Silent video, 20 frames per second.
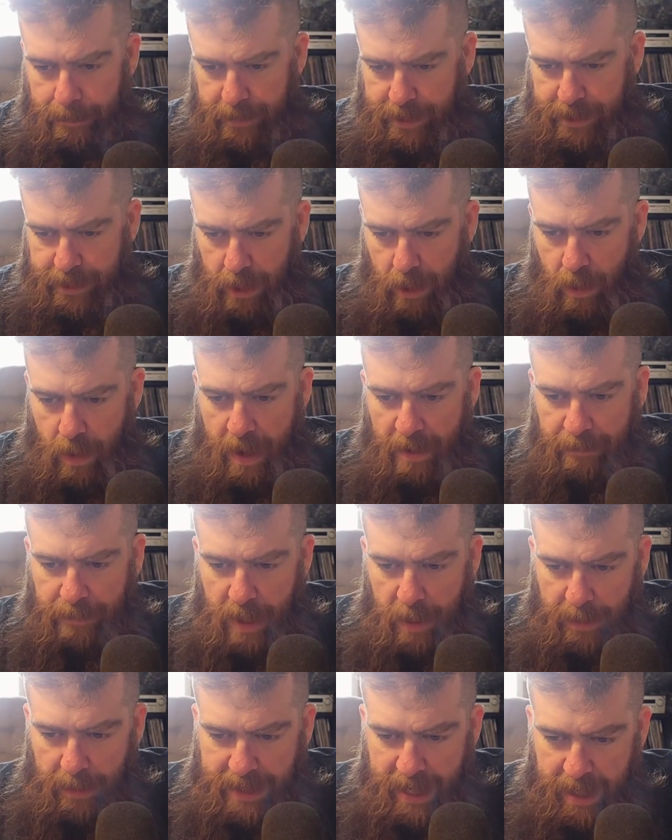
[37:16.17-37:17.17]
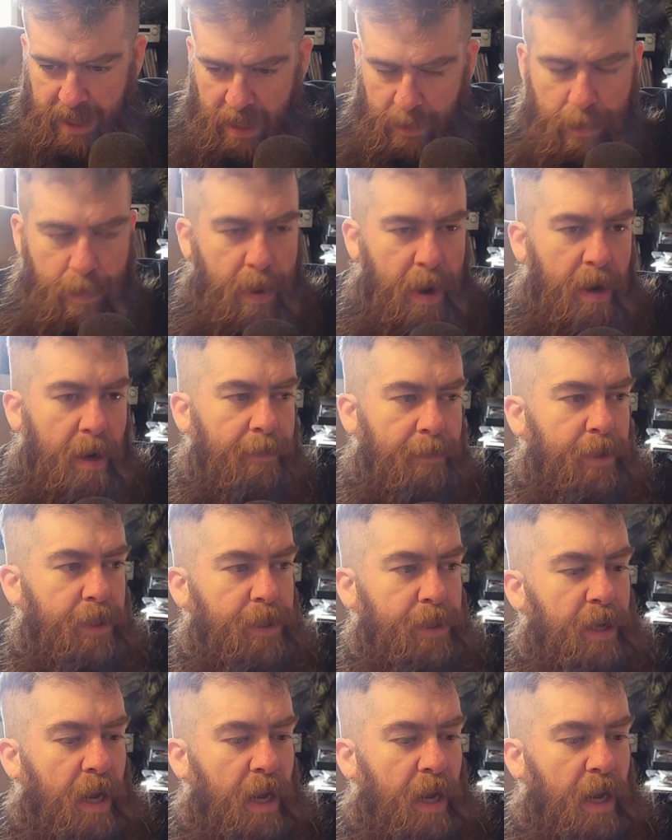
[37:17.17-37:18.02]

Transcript: So I've probably taken up about enough of your